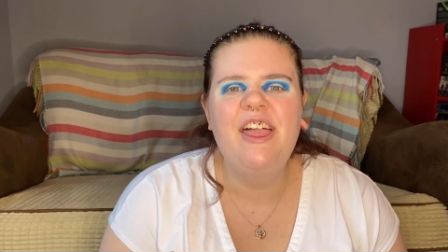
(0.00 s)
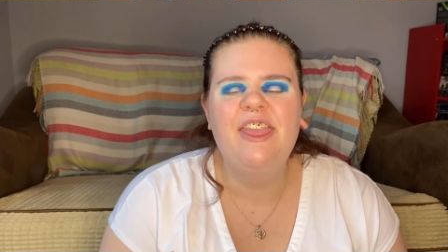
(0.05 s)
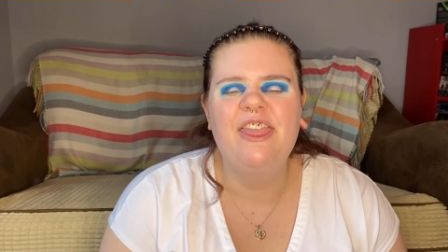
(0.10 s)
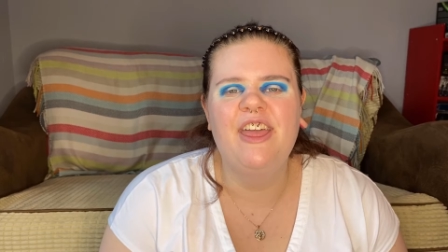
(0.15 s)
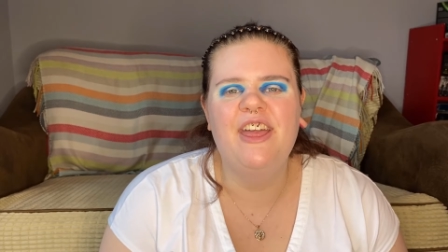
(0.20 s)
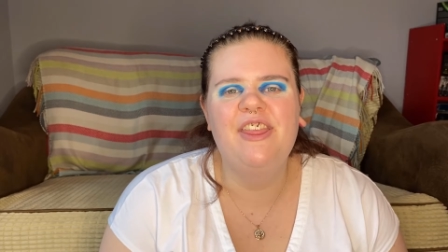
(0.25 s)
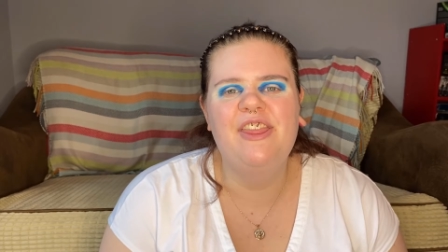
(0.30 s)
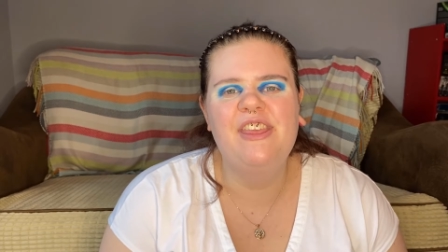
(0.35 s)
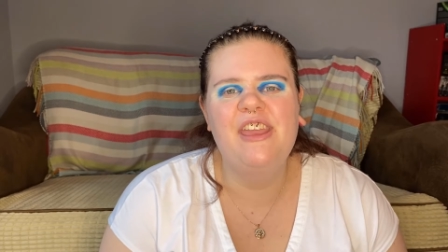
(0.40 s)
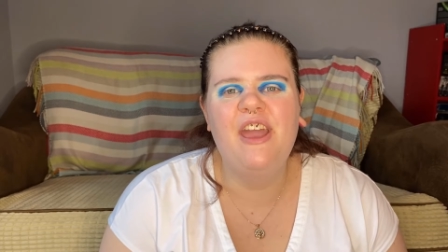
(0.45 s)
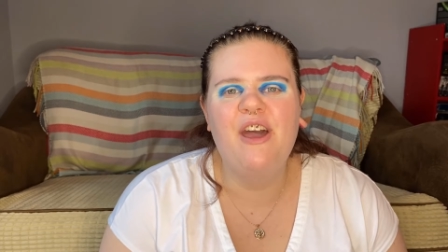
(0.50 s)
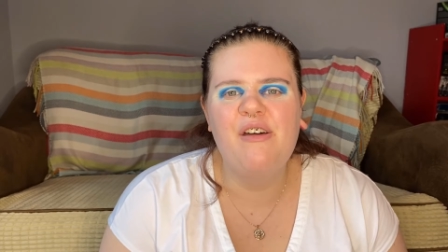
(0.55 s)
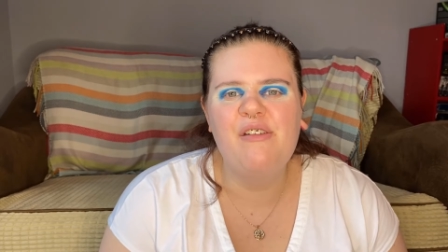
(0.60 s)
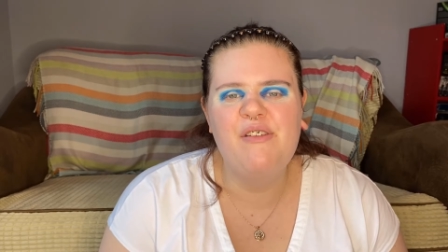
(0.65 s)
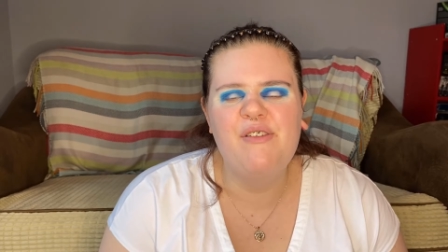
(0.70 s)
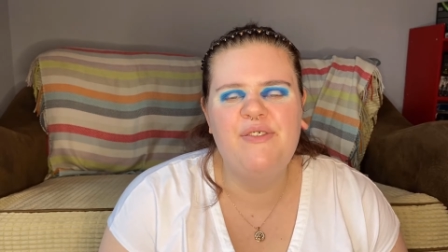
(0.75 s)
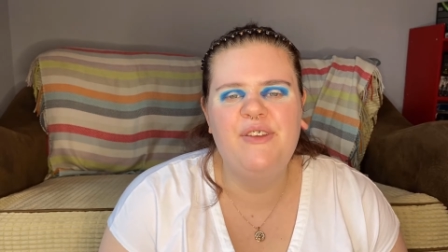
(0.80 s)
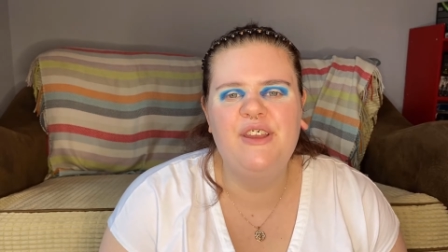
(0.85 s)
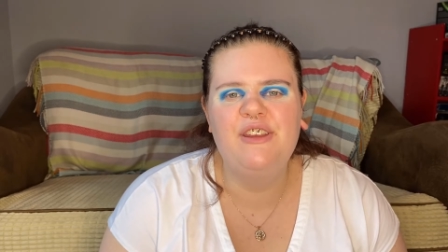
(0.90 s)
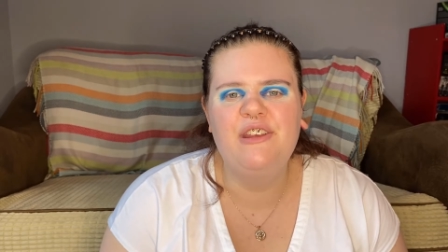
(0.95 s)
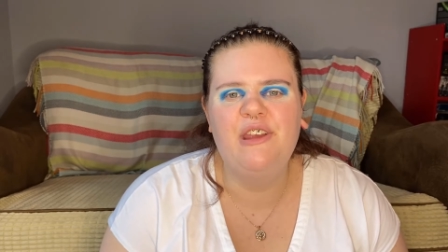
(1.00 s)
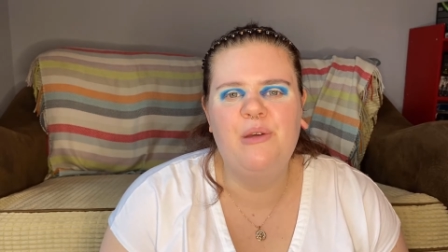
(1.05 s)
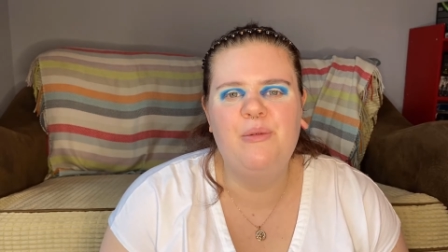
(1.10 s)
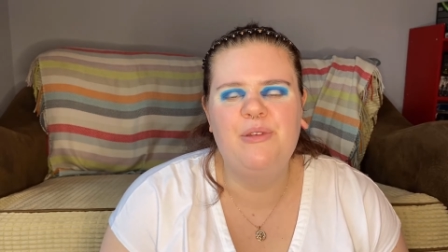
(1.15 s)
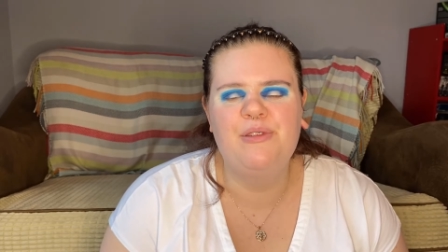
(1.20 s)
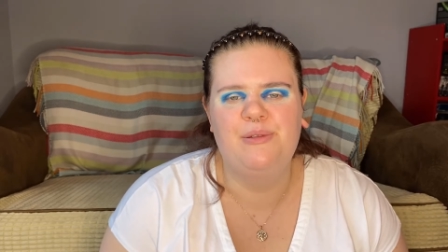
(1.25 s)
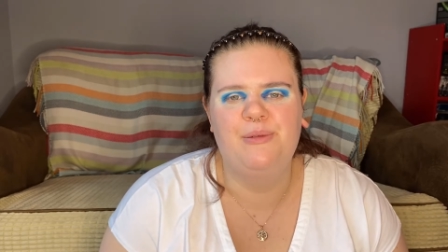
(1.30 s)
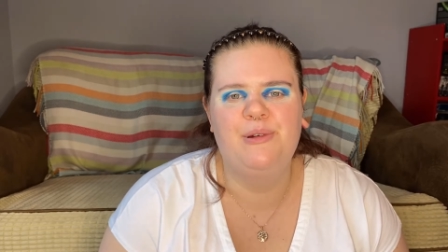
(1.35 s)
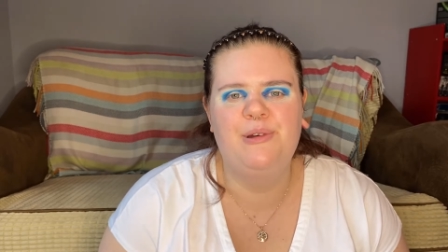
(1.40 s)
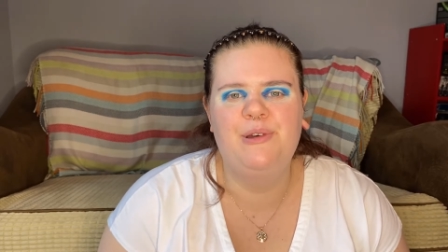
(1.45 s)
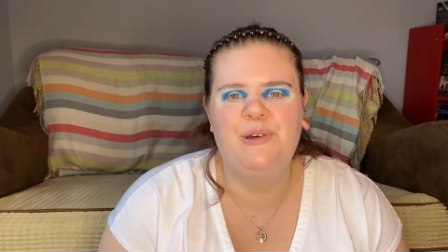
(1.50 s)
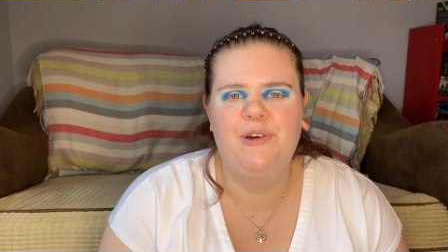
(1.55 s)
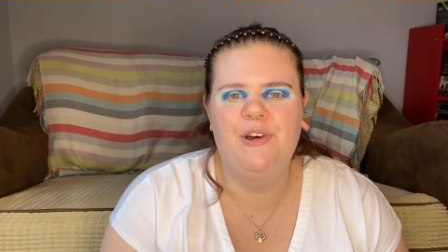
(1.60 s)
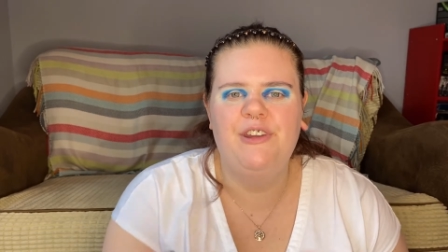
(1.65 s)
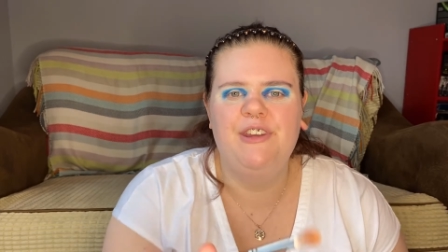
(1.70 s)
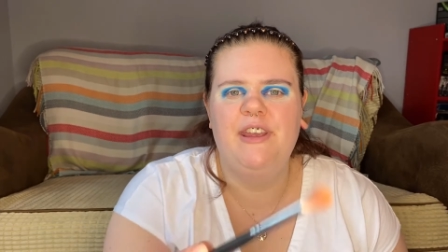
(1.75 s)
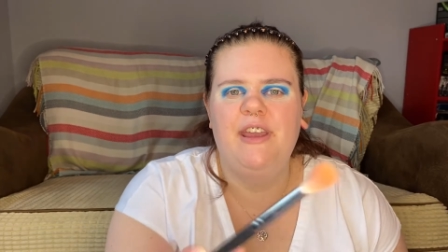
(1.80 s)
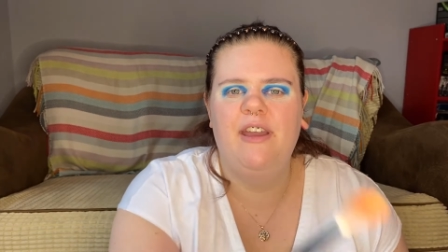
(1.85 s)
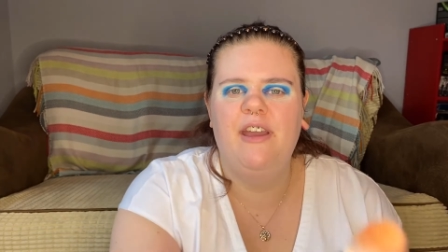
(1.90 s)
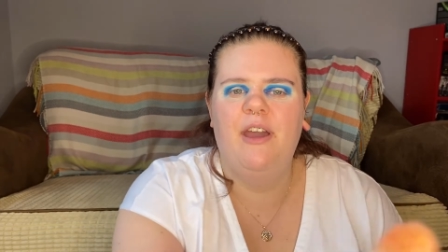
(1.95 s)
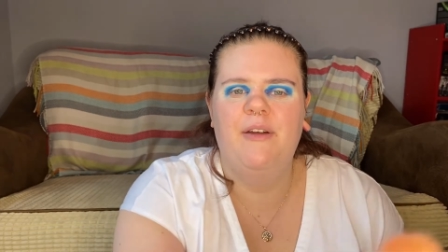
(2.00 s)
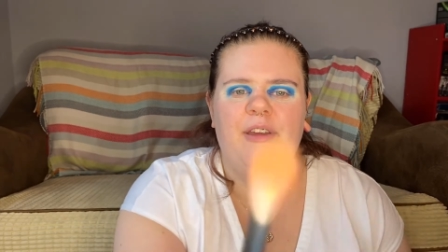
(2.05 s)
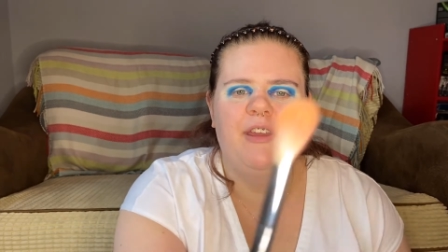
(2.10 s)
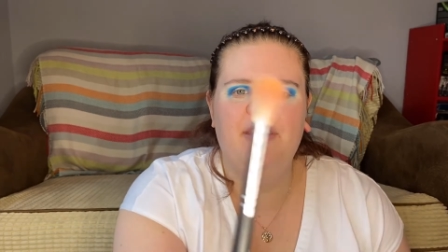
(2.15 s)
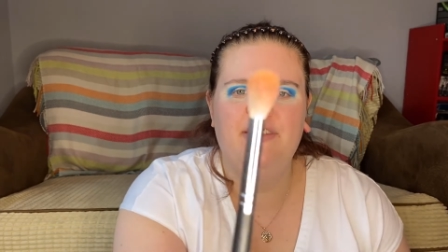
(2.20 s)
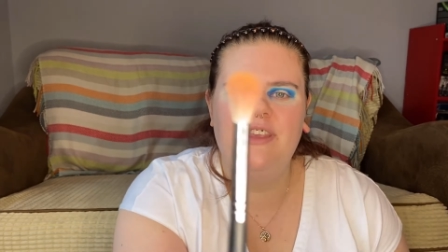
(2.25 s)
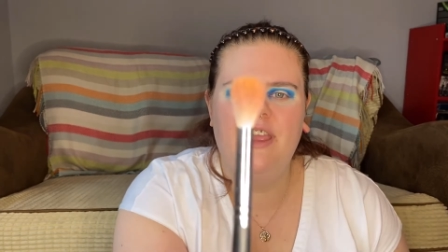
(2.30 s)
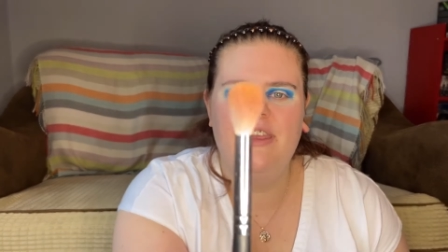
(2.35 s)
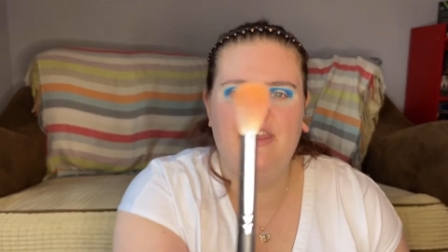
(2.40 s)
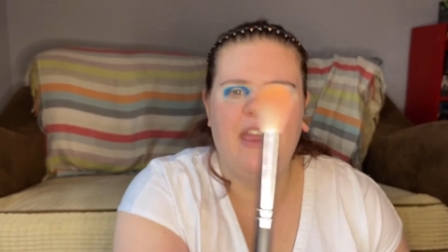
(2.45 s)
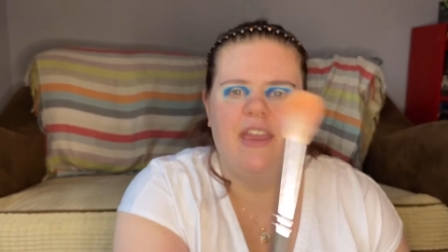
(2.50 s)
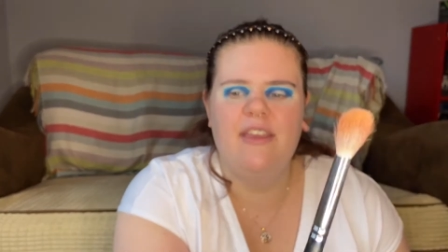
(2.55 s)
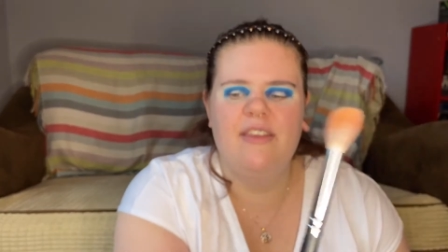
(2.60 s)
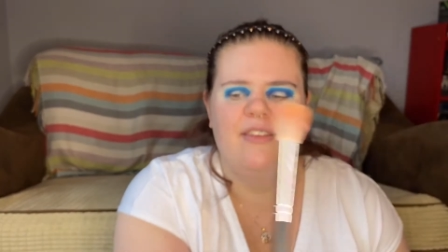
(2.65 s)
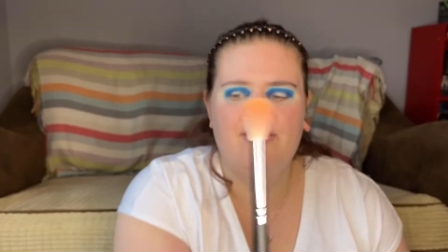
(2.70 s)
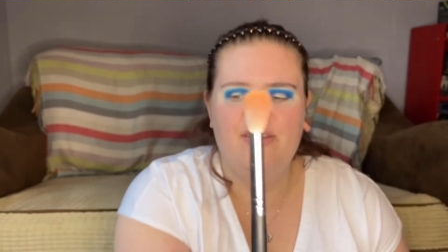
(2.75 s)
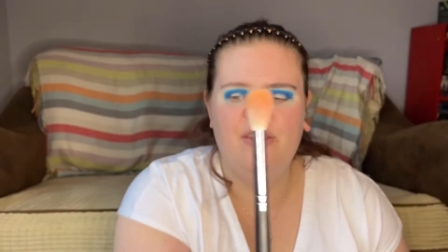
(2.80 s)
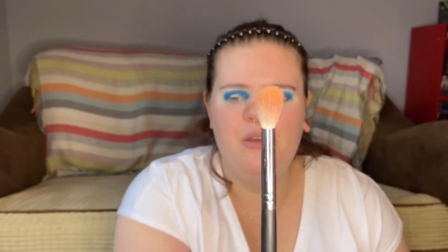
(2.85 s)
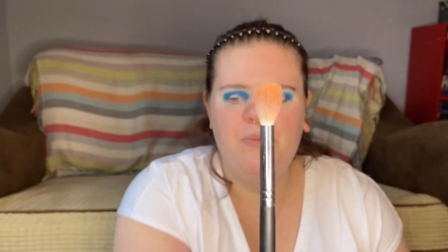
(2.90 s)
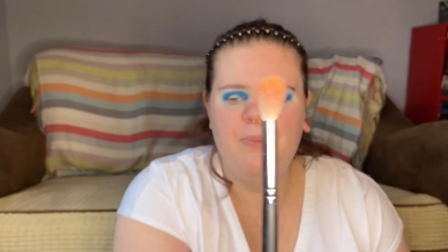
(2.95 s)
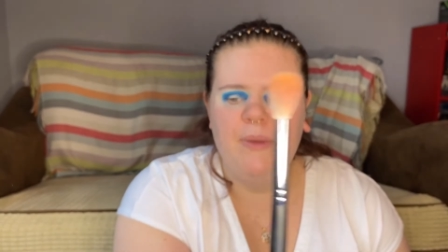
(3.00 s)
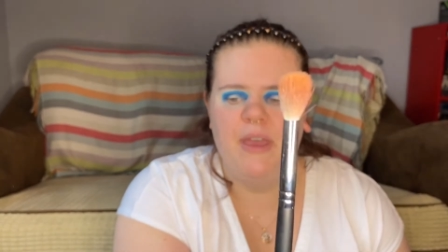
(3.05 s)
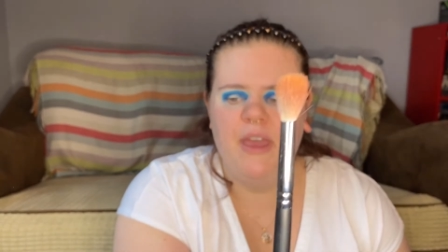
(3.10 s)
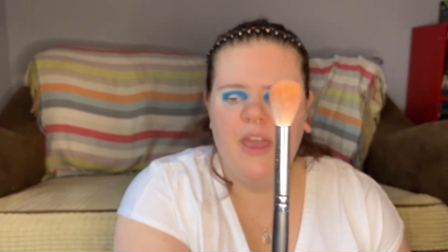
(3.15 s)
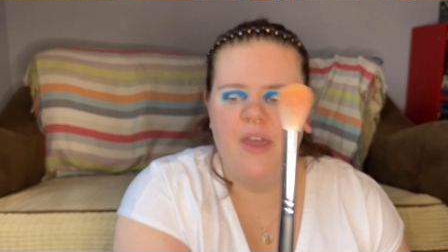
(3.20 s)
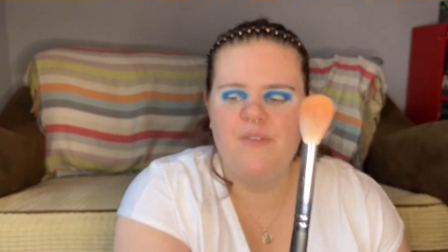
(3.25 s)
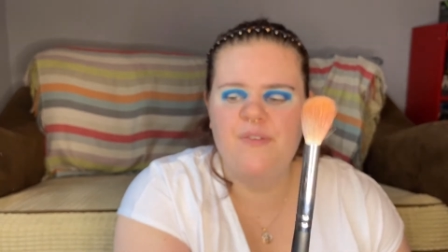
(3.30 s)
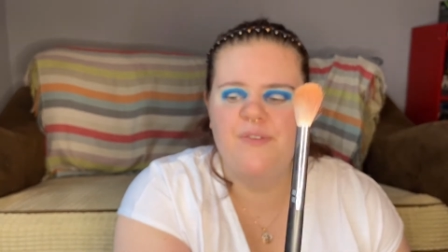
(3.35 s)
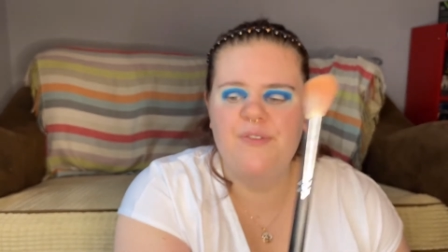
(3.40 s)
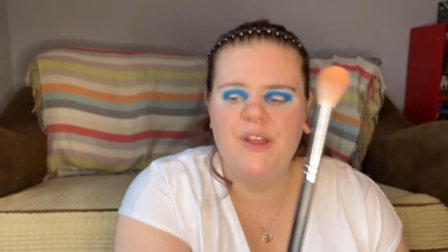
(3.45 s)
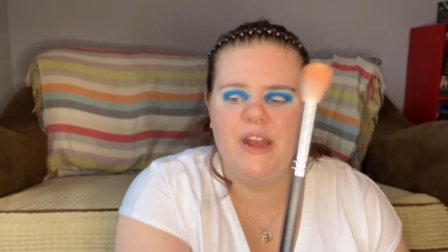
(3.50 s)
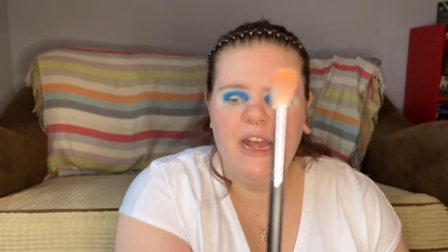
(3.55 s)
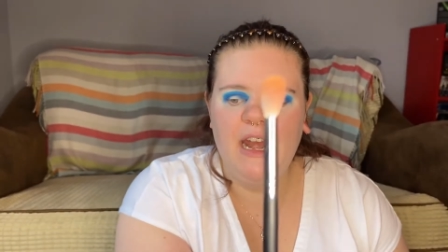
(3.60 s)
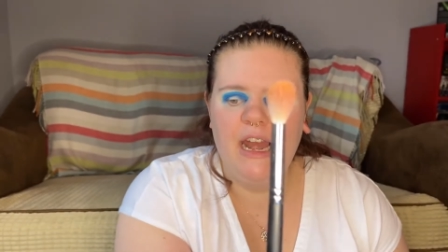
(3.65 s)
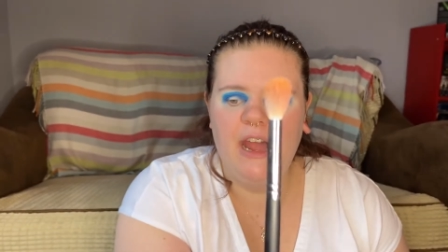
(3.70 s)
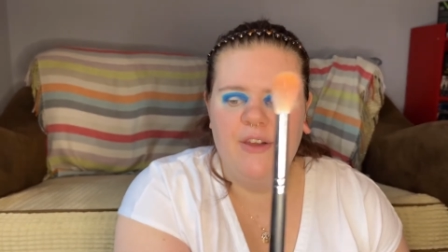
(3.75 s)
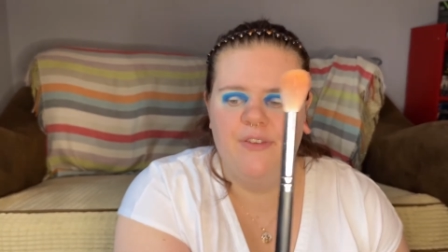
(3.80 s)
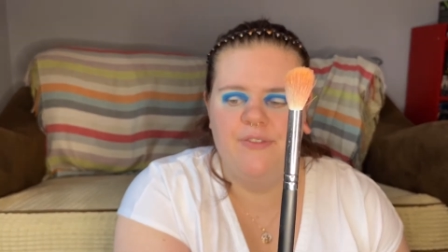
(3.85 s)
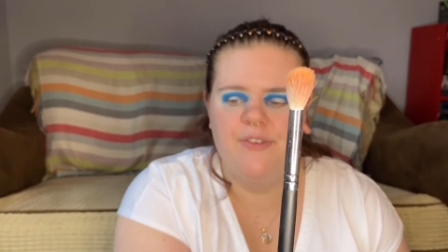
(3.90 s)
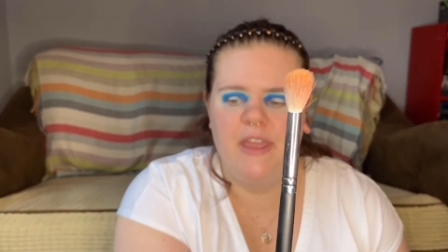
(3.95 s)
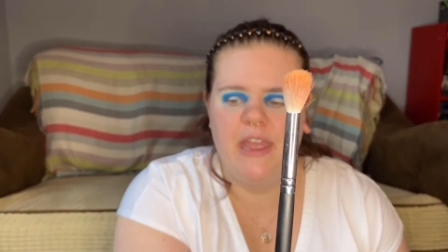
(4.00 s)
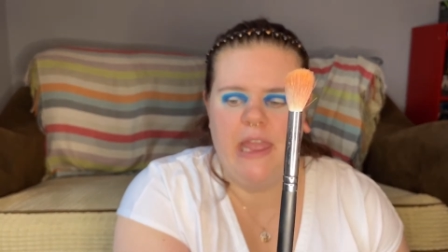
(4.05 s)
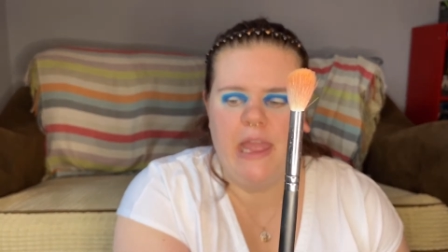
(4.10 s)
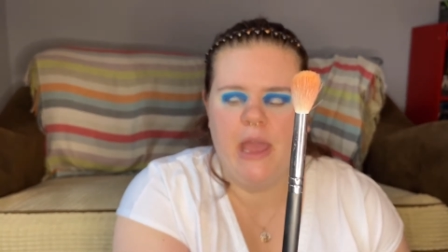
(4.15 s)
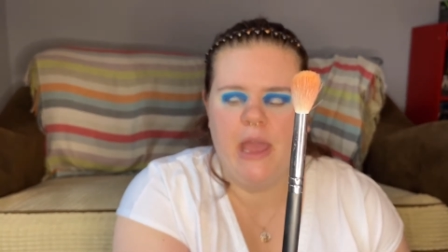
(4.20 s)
that the other video wasn't recording, I'm going to take a super fluffy